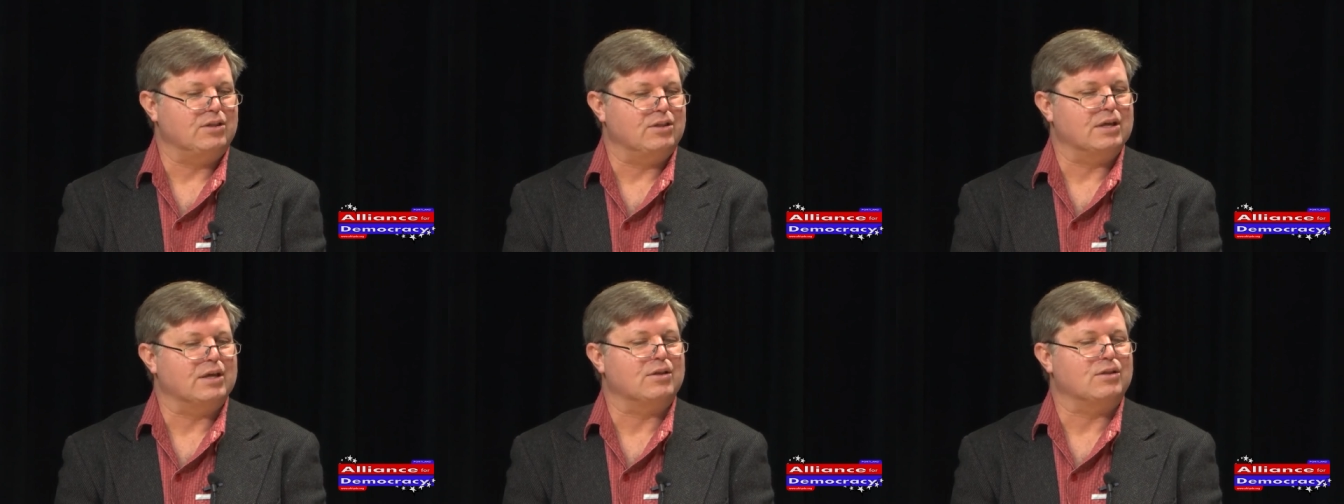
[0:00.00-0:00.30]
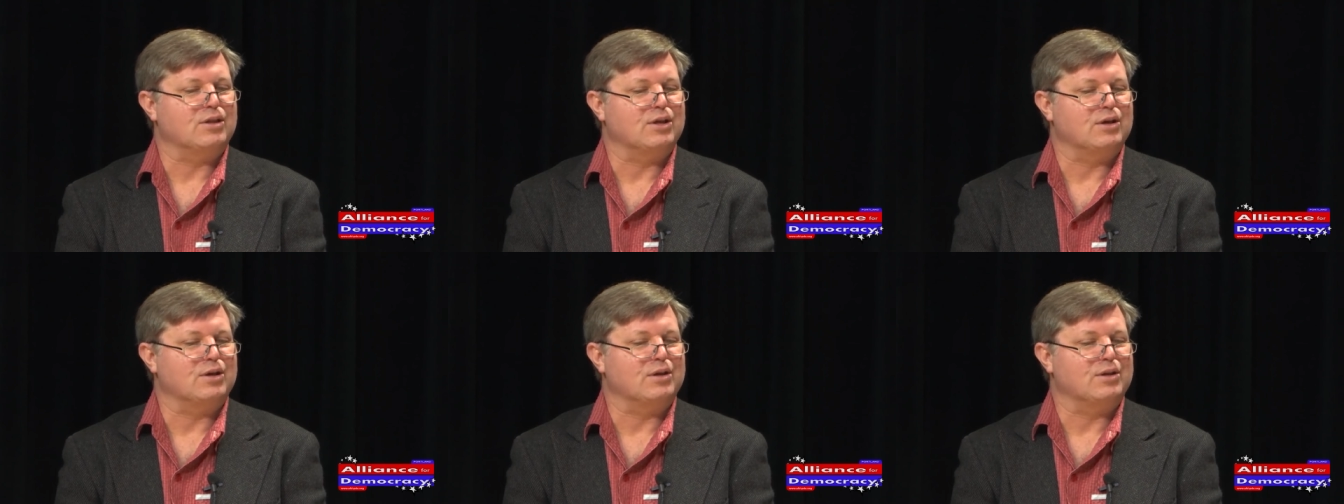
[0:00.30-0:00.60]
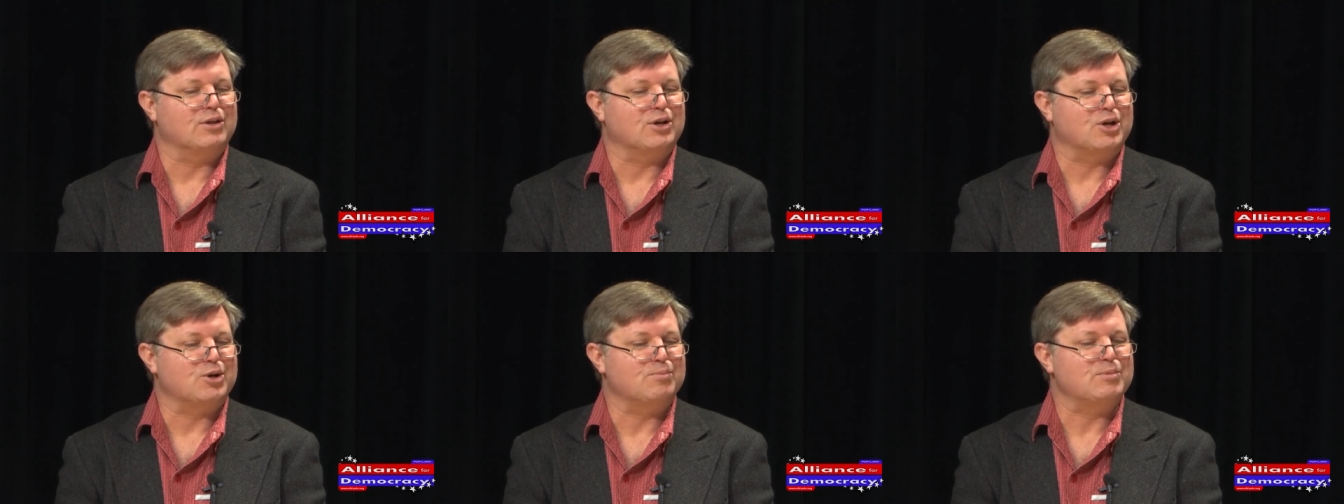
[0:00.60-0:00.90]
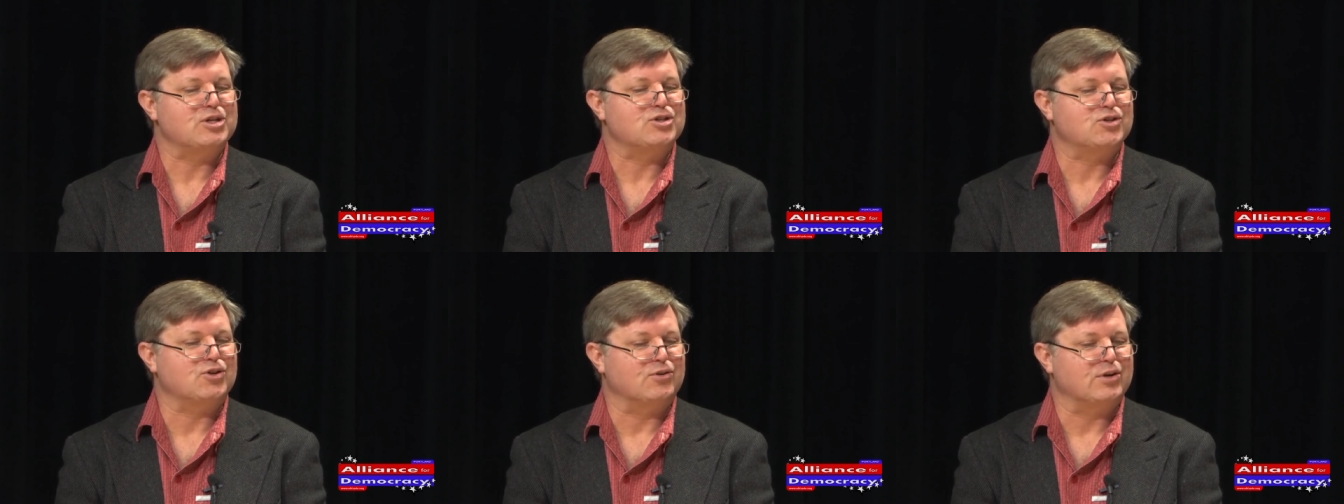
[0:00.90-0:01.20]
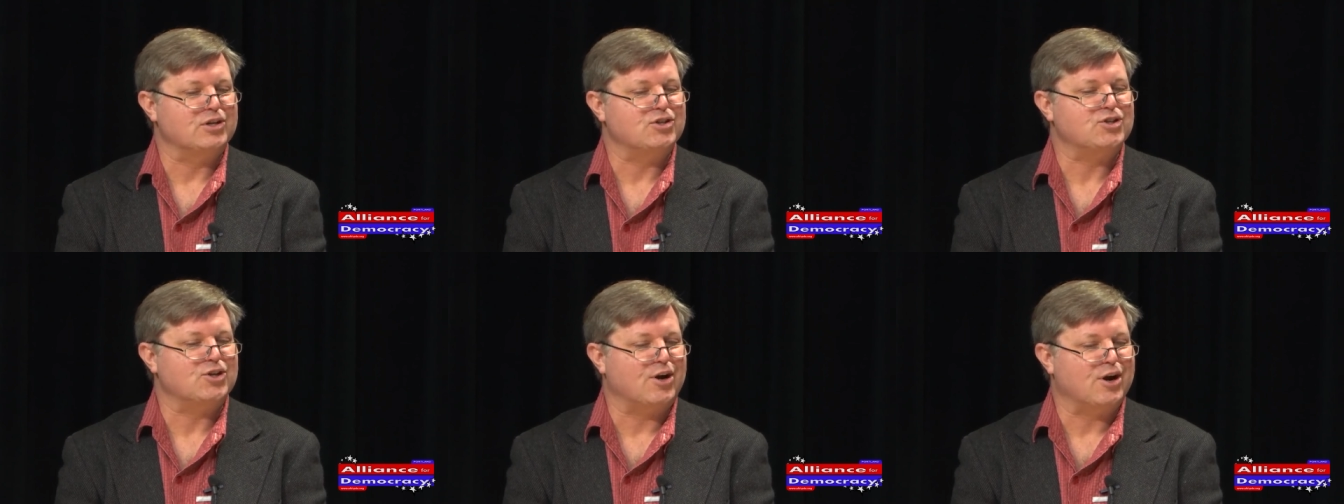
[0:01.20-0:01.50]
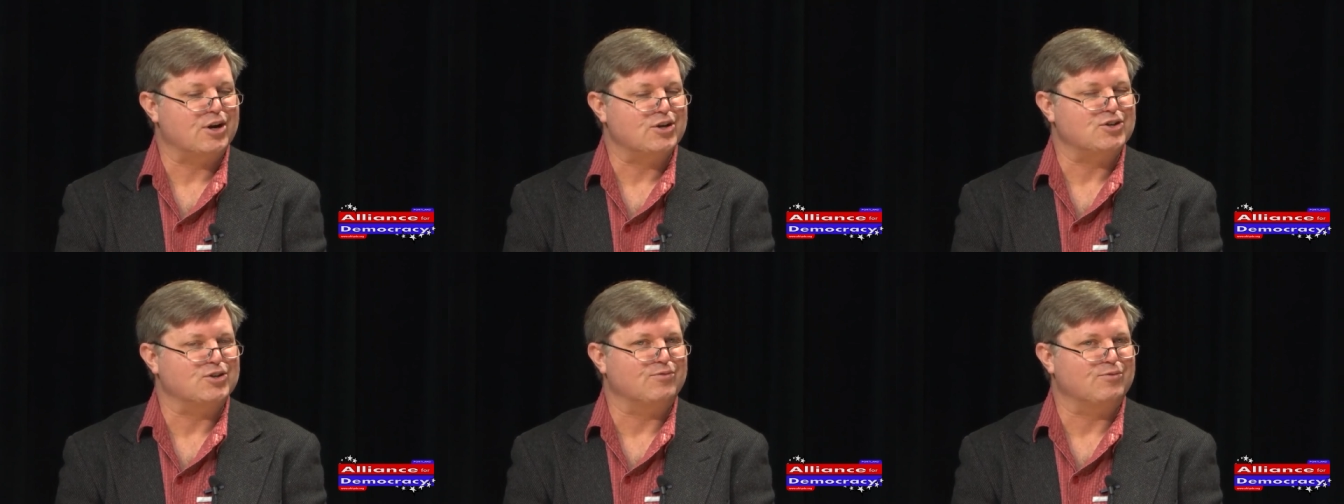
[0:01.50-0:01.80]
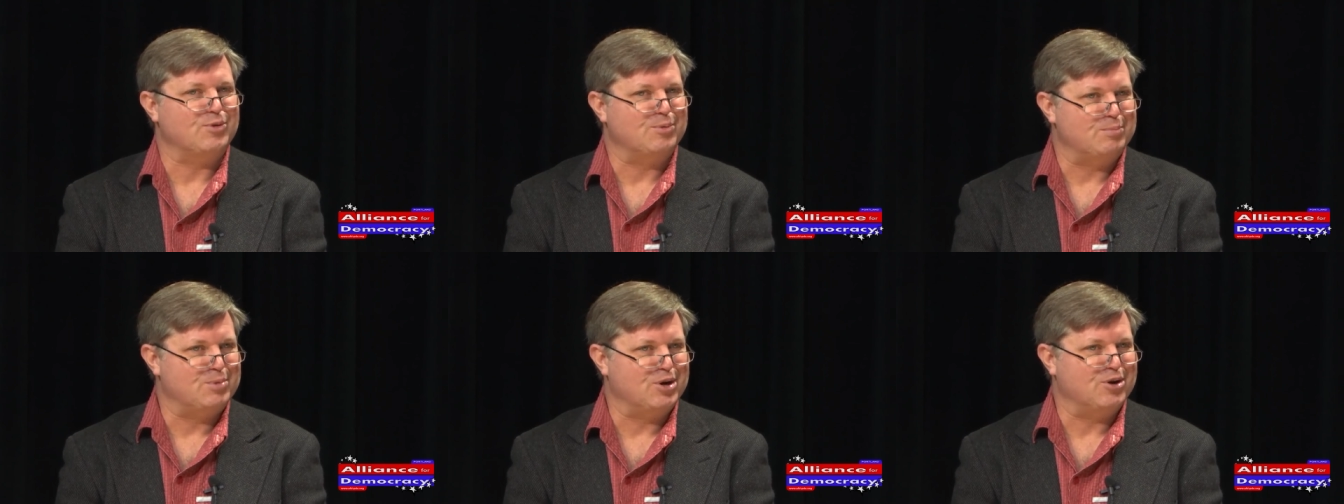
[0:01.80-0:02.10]
The, the the commissioner in charge of
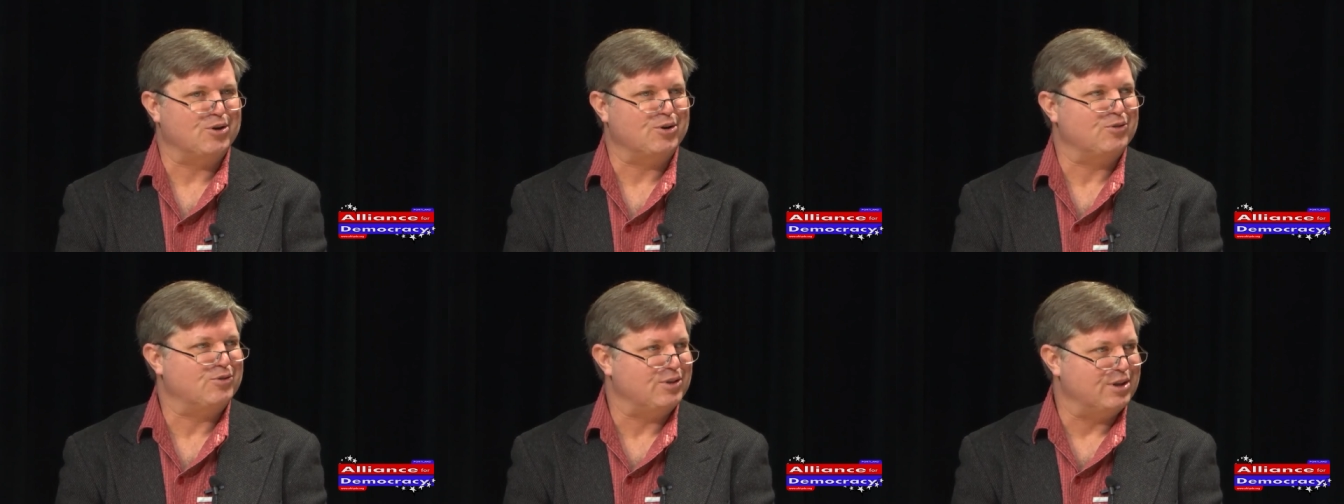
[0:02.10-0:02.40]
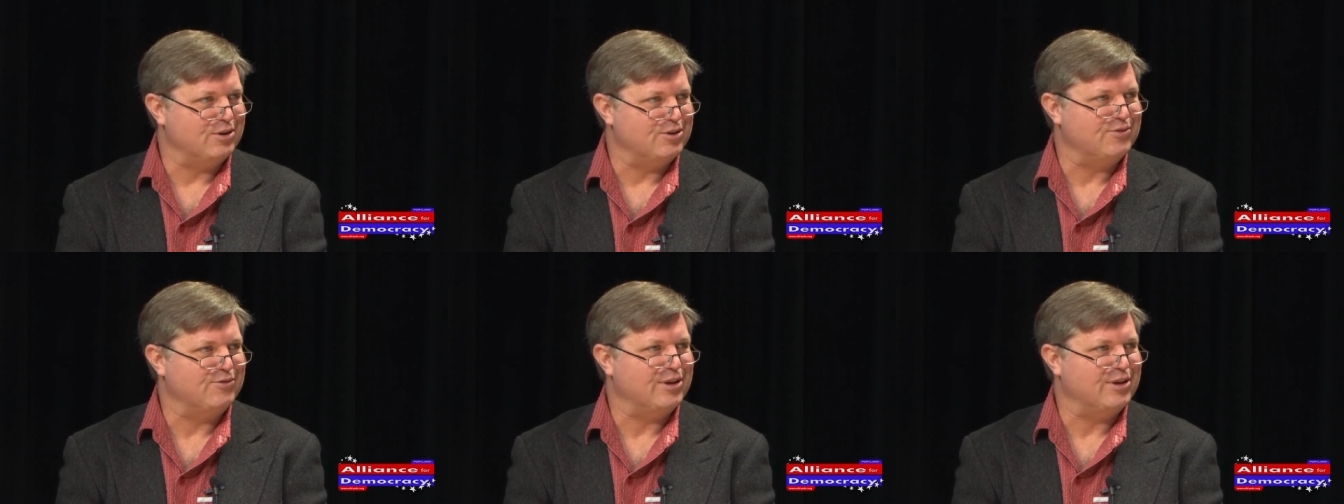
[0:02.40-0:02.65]
the bureau that